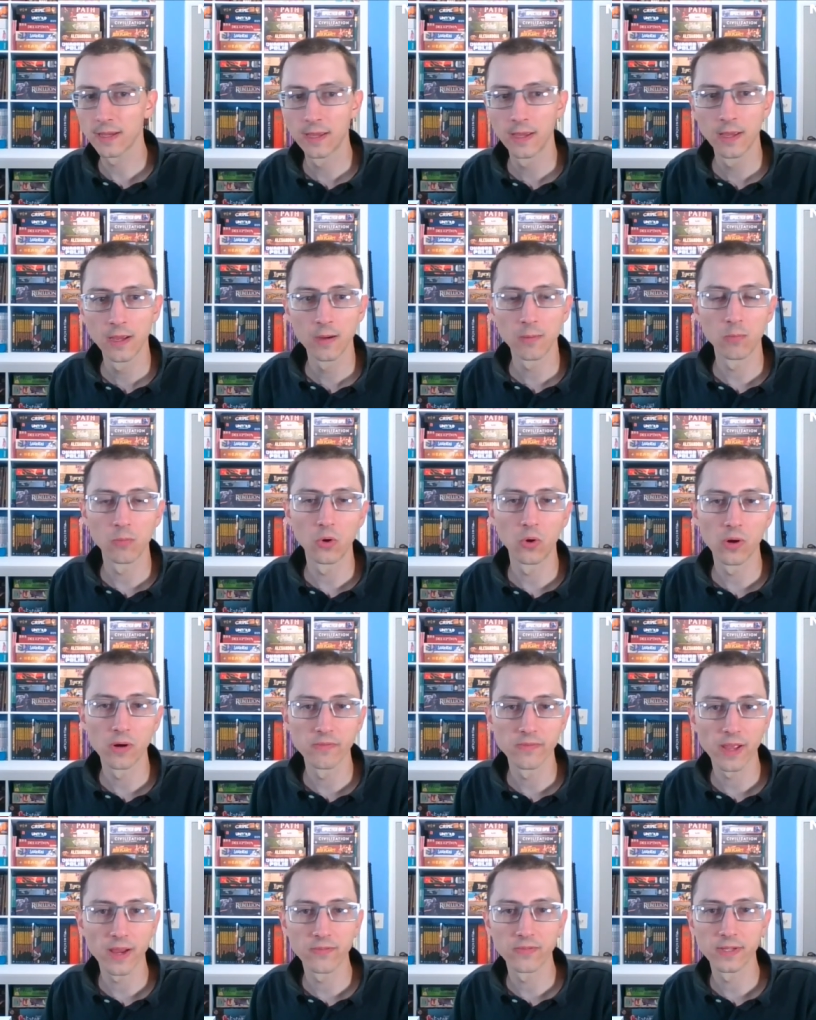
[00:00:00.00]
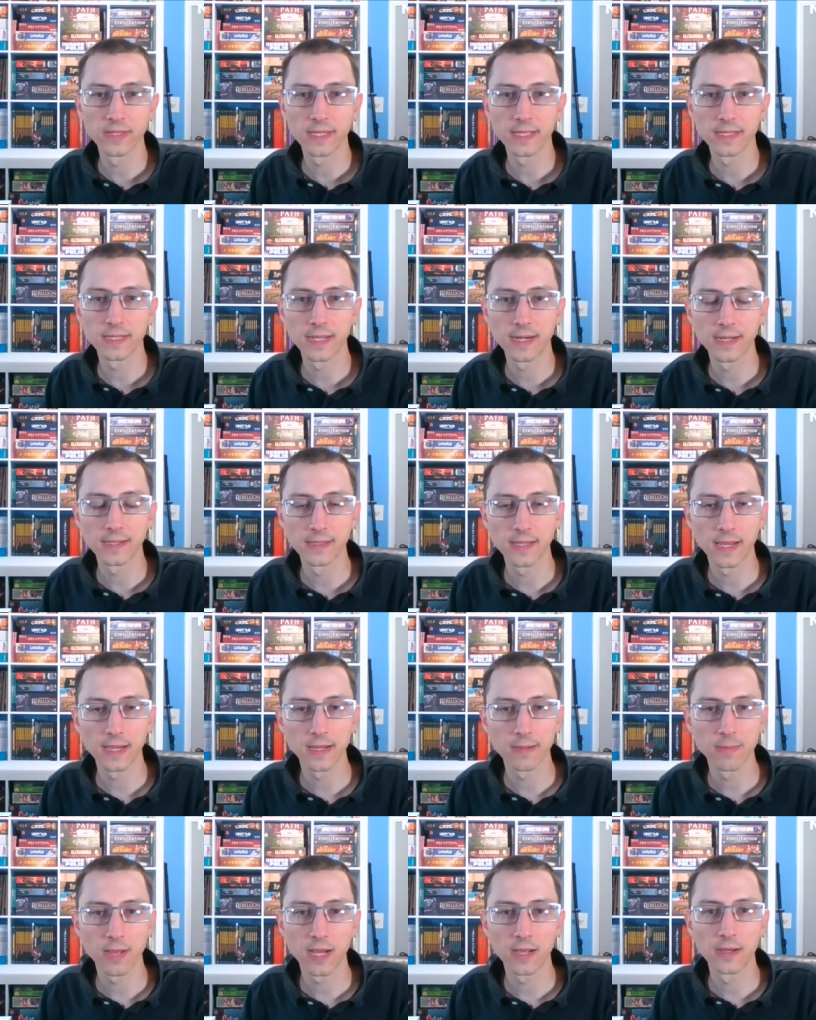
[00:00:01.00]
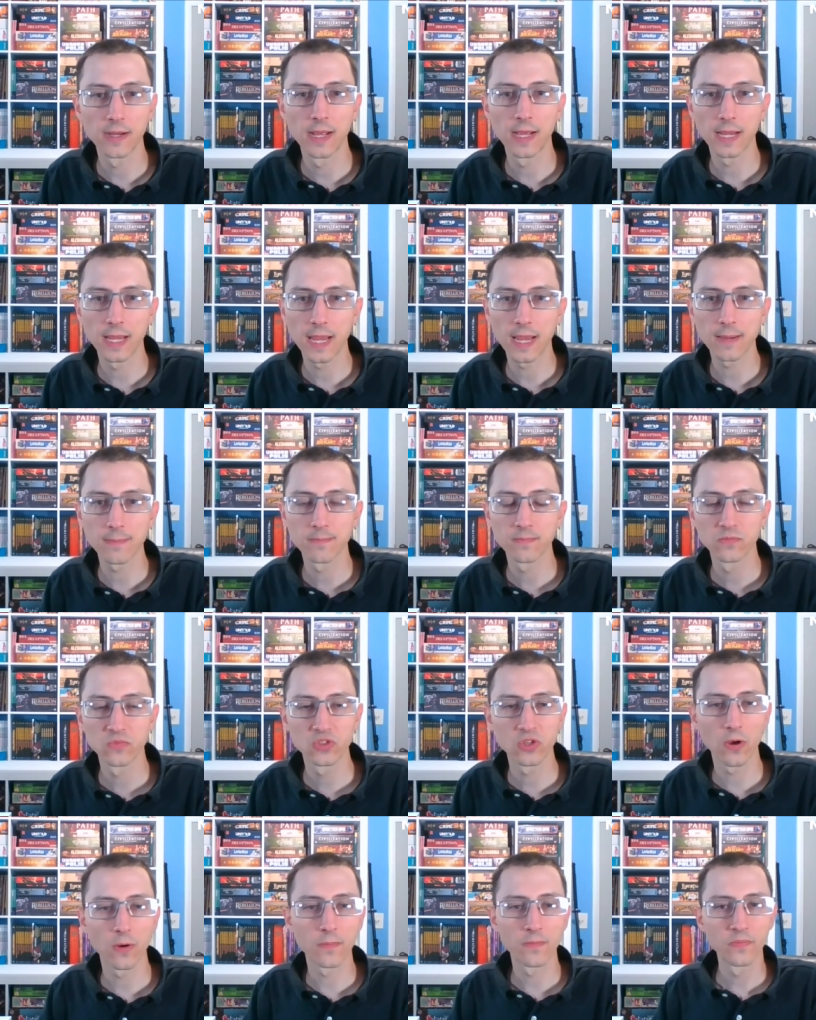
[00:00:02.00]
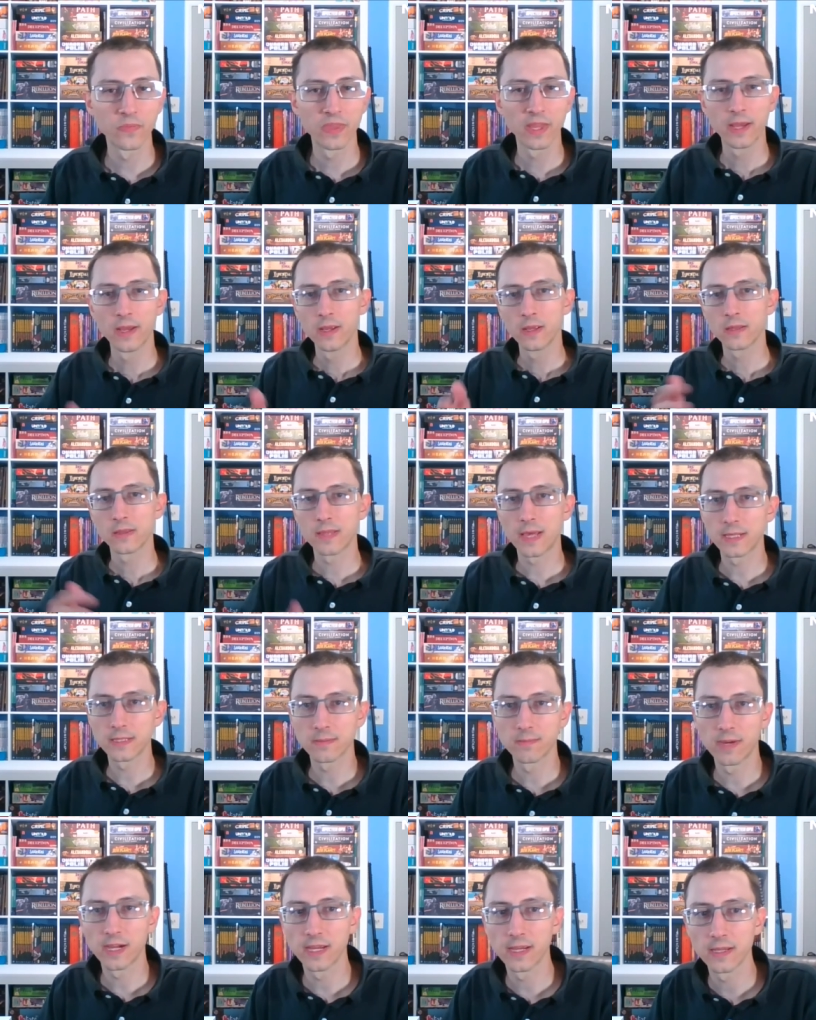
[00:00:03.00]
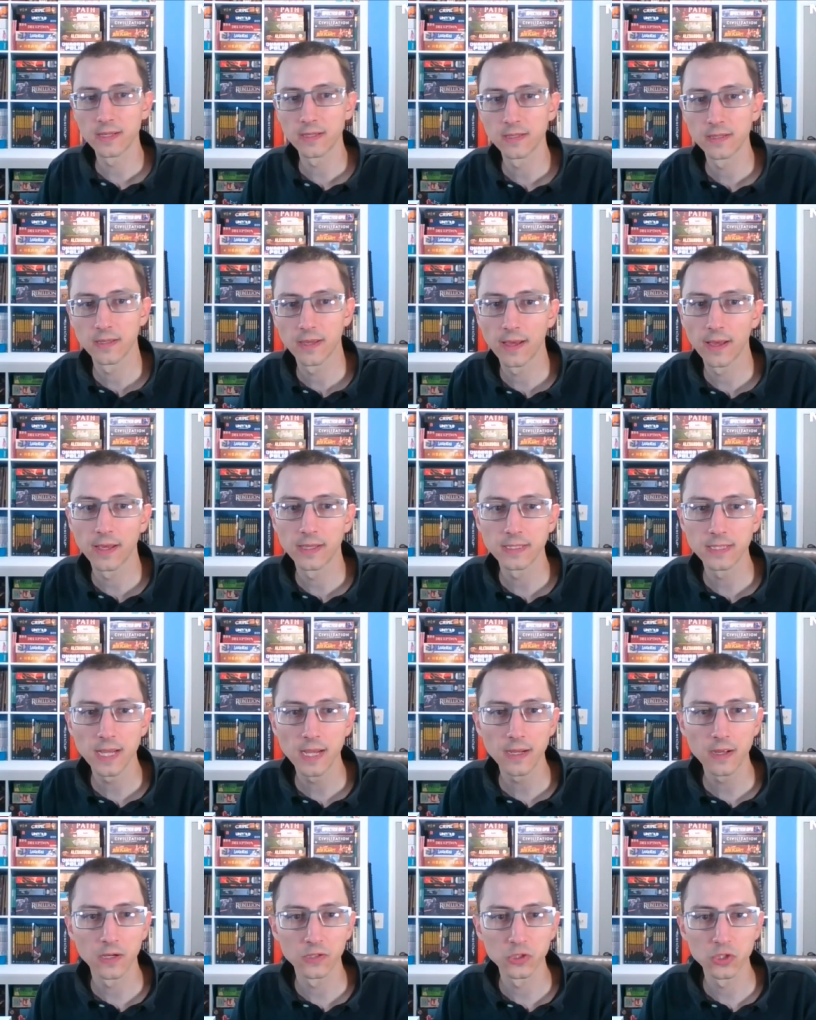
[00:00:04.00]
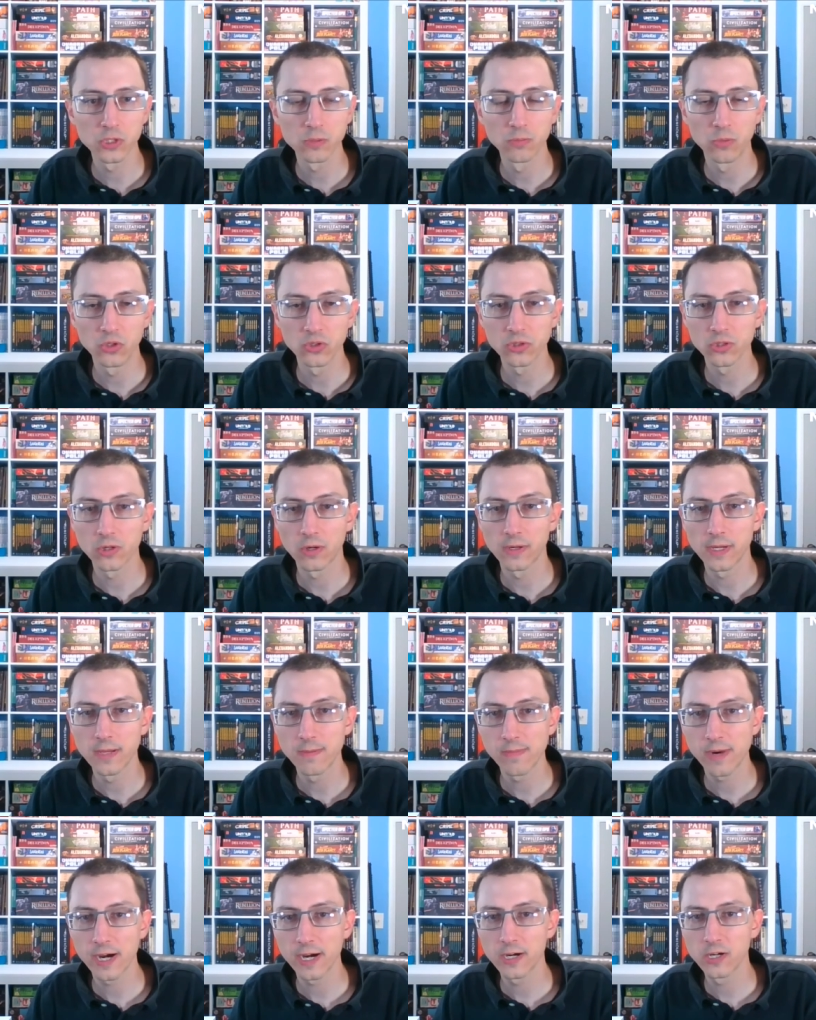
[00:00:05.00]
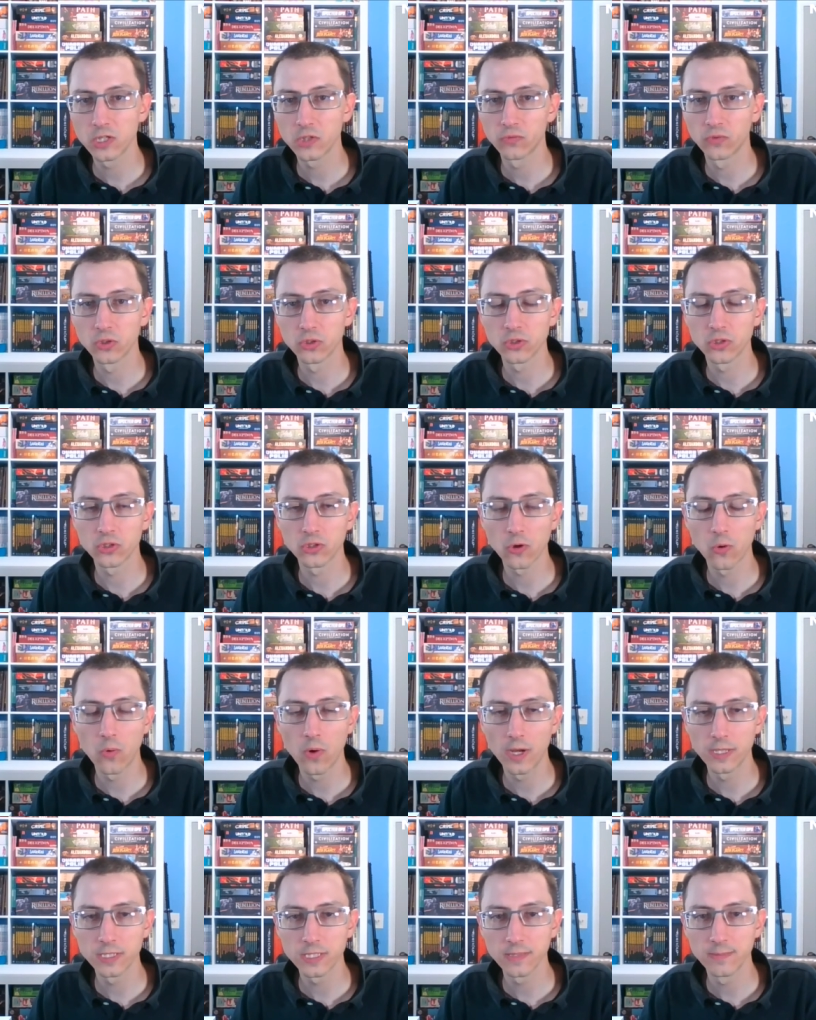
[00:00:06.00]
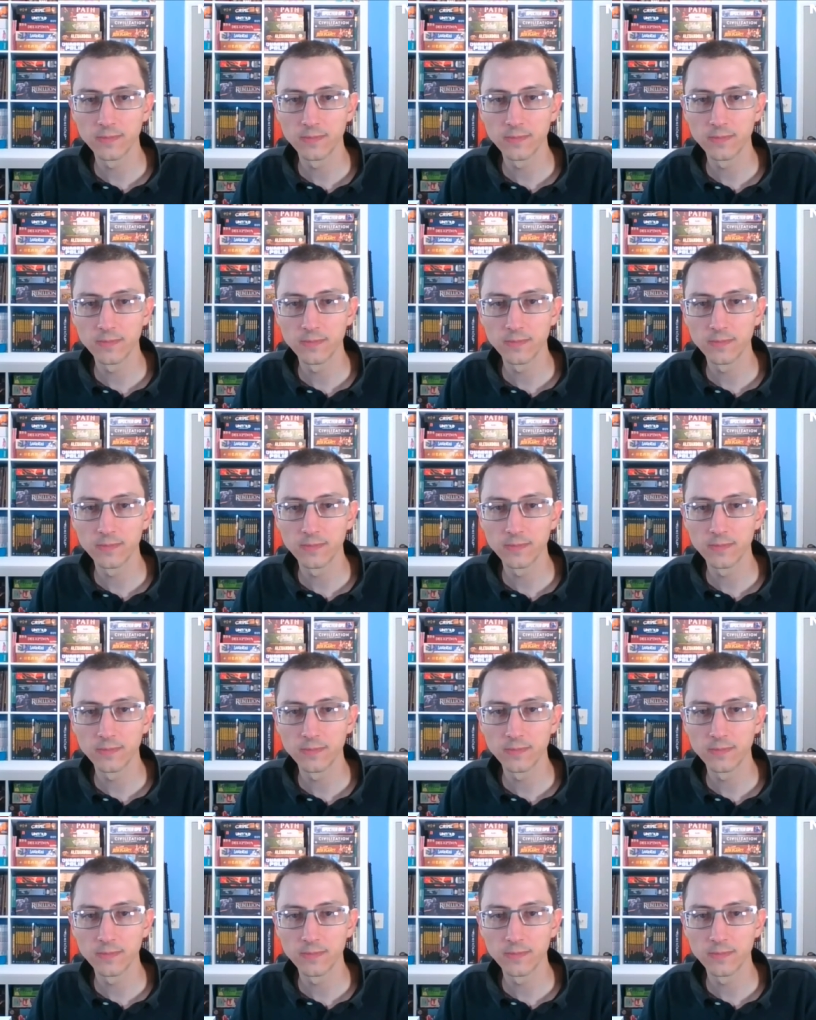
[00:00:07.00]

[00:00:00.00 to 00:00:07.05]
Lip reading: more of everything that I like about a game. So that's my take on Small Star Empires versus Quantum.